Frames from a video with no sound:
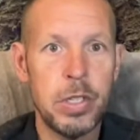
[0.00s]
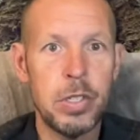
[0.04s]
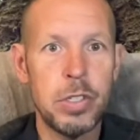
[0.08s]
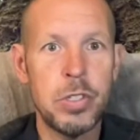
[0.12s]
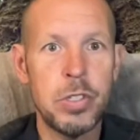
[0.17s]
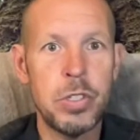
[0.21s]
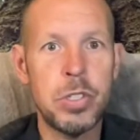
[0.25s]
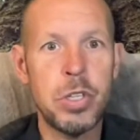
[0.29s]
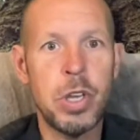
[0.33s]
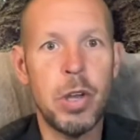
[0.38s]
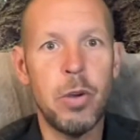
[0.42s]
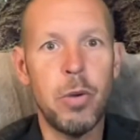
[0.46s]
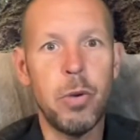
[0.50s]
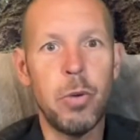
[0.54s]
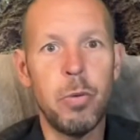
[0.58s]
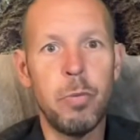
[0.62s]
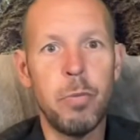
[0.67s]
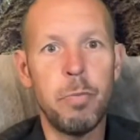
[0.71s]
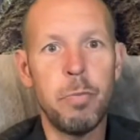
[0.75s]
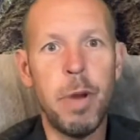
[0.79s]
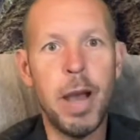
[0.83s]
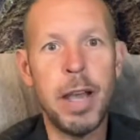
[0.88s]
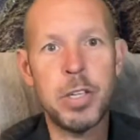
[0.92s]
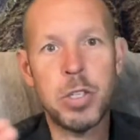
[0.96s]

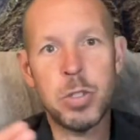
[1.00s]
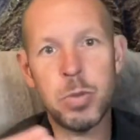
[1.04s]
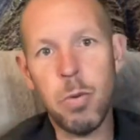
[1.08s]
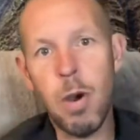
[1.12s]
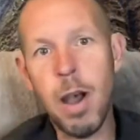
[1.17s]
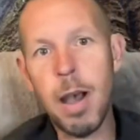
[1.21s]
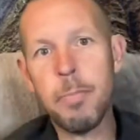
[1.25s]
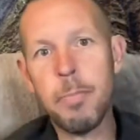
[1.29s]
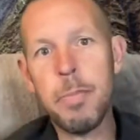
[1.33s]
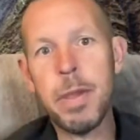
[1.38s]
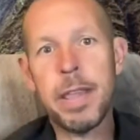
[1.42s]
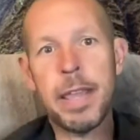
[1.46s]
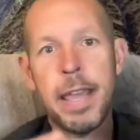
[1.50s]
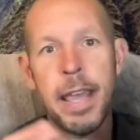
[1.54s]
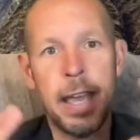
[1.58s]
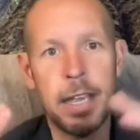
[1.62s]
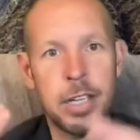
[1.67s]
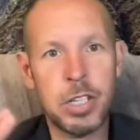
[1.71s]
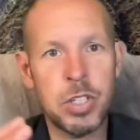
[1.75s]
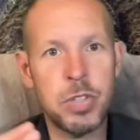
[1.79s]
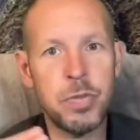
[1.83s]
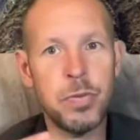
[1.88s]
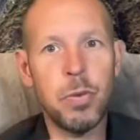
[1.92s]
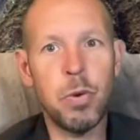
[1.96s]
So by swapping
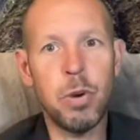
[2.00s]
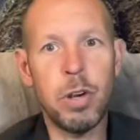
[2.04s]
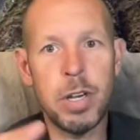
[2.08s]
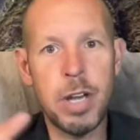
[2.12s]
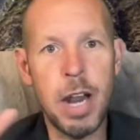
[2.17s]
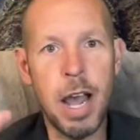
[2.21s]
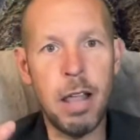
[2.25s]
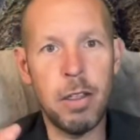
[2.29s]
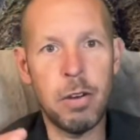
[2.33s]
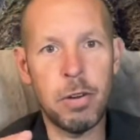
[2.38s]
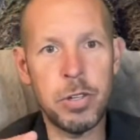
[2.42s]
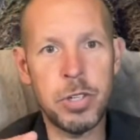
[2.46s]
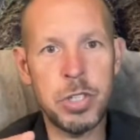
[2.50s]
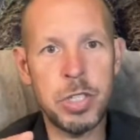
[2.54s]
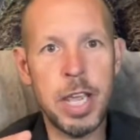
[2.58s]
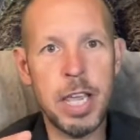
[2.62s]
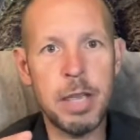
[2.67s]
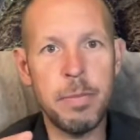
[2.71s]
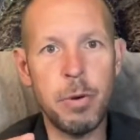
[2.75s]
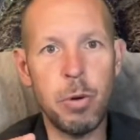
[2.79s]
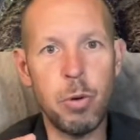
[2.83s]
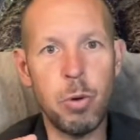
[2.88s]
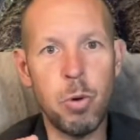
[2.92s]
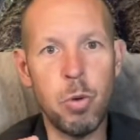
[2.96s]
Hex for $1
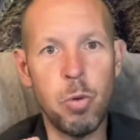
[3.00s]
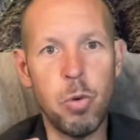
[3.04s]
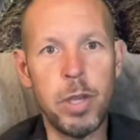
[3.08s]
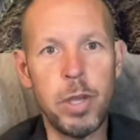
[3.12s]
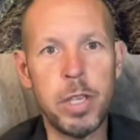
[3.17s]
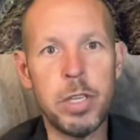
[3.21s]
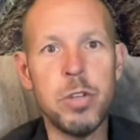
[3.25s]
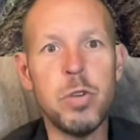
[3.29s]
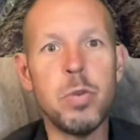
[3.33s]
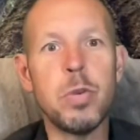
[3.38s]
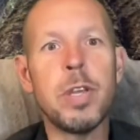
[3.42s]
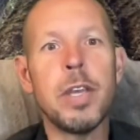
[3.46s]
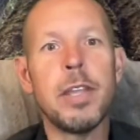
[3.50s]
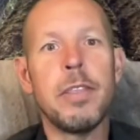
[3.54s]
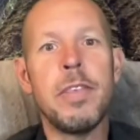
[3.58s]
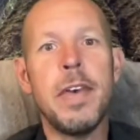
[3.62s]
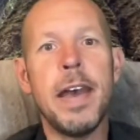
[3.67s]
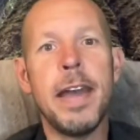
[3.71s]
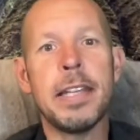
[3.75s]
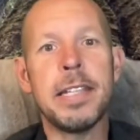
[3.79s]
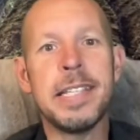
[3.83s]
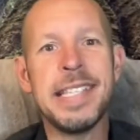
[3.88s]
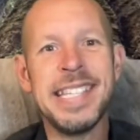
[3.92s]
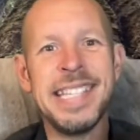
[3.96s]
stable coin, you can
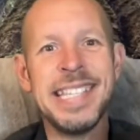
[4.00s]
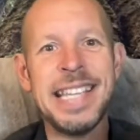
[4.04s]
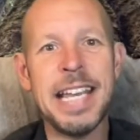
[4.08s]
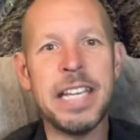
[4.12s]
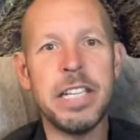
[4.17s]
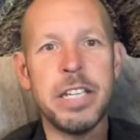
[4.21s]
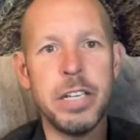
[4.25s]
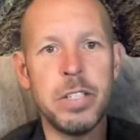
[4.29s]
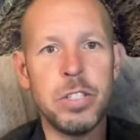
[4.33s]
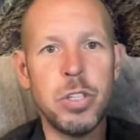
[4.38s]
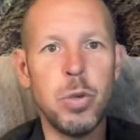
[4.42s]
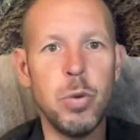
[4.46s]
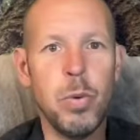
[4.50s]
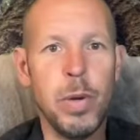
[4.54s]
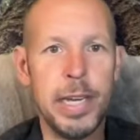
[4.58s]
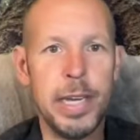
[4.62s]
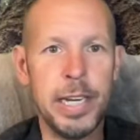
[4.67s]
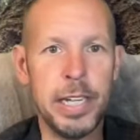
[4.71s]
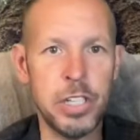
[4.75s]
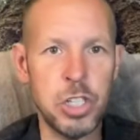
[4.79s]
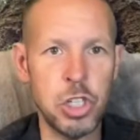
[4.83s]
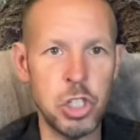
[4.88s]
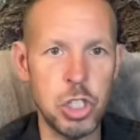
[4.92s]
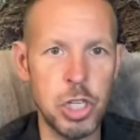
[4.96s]
then send it to an
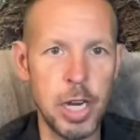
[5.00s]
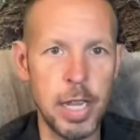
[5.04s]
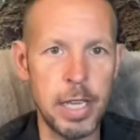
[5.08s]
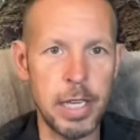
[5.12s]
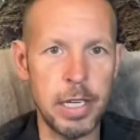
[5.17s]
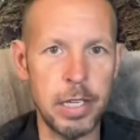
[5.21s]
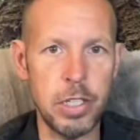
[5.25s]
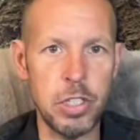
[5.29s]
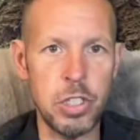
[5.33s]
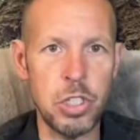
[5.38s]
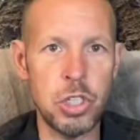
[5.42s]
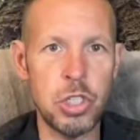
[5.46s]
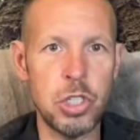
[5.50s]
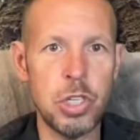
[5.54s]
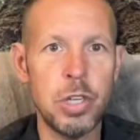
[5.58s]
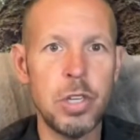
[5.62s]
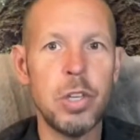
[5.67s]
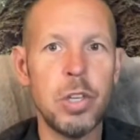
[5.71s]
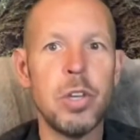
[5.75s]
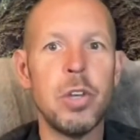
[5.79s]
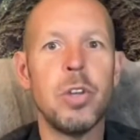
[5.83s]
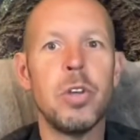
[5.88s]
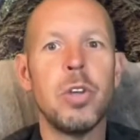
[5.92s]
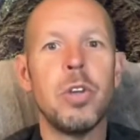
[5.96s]
exchange
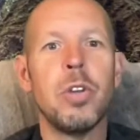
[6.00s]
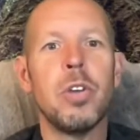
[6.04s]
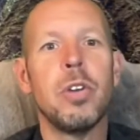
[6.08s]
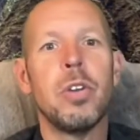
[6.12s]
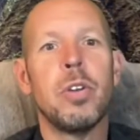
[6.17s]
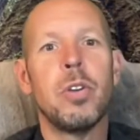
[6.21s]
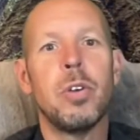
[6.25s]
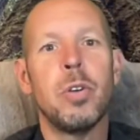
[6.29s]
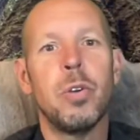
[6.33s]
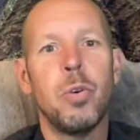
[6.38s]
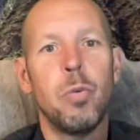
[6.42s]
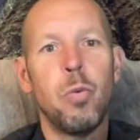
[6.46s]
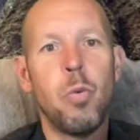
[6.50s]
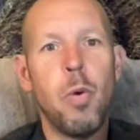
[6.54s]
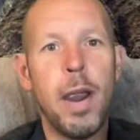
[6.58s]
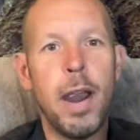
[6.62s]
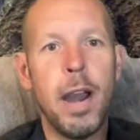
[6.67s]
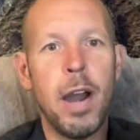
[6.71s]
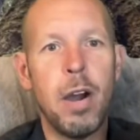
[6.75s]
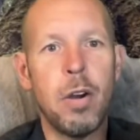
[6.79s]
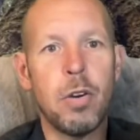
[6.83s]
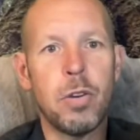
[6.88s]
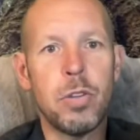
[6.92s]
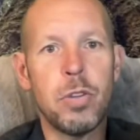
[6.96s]

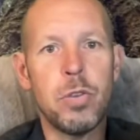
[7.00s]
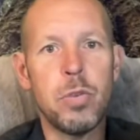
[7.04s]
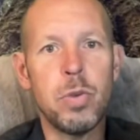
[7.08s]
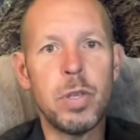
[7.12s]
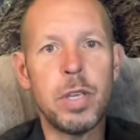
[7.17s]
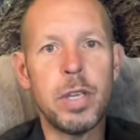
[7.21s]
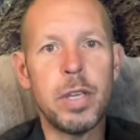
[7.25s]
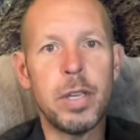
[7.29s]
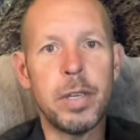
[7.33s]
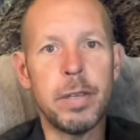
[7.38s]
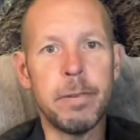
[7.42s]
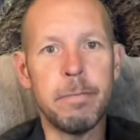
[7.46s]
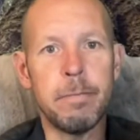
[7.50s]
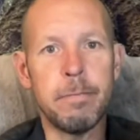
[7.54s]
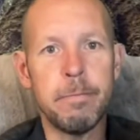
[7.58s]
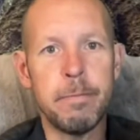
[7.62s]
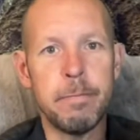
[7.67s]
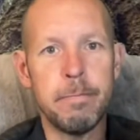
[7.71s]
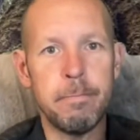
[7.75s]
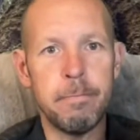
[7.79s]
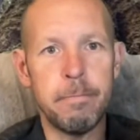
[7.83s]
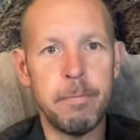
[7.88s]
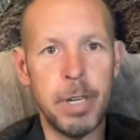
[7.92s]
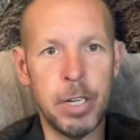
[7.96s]
where you can
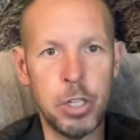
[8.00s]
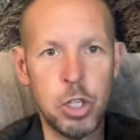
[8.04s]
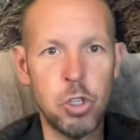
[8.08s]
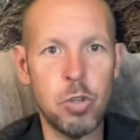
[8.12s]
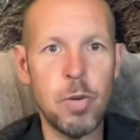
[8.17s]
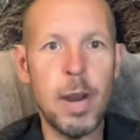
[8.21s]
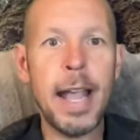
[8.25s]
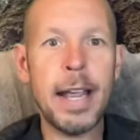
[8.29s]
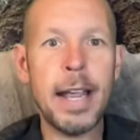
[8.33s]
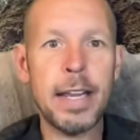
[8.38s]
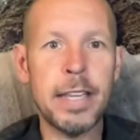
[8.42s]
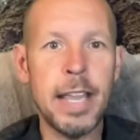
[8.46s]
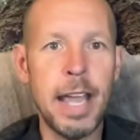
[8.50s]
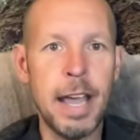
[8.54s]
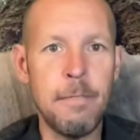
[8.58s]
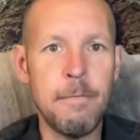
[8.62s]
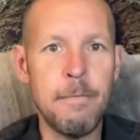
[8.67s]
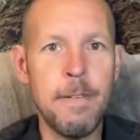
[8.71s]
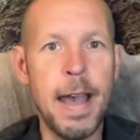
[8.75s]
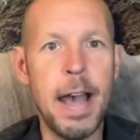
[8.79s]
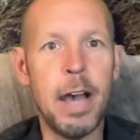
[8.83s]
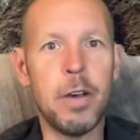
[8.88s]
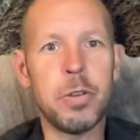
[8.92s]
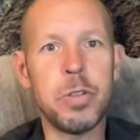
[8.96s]
extract that
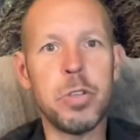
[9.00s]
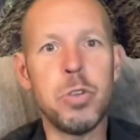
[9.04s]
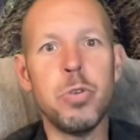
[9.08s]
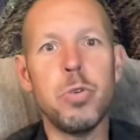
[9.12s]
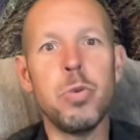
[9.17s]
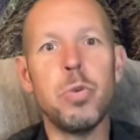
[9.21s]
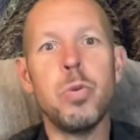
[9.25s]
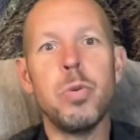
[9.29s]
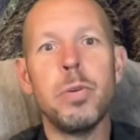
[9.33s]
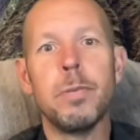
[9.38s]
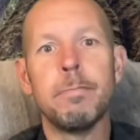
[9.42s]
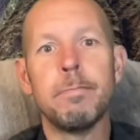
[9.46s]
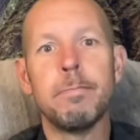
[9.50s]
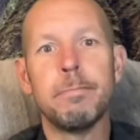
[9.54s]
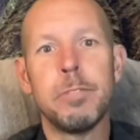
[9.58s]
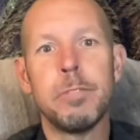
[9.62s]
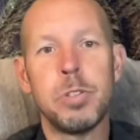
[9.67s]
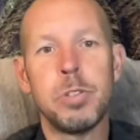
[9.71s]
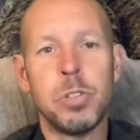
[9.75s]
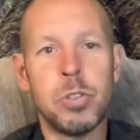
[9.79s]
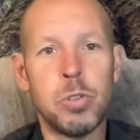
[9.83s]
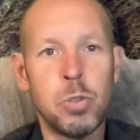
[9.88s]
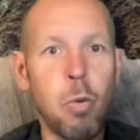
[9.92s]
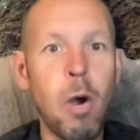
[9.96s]
value,
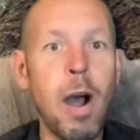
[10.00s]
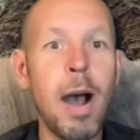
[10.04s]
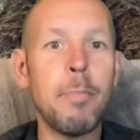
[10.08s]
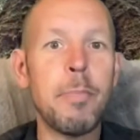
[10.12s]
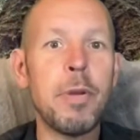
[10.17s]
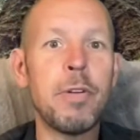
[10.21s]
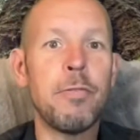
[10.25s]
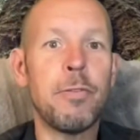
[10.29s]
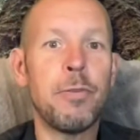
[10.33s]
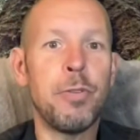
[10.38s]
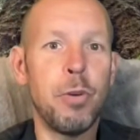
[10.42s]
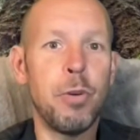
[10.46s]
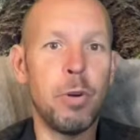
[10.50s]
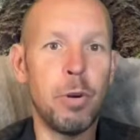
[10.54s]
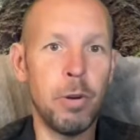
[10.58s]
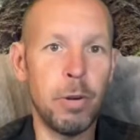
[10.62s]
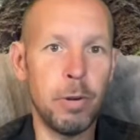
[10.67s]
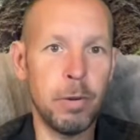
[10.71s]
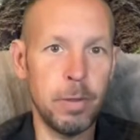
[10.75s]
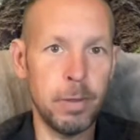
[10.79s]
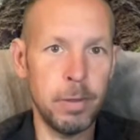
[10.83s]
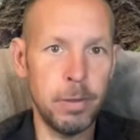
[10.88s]
swap it for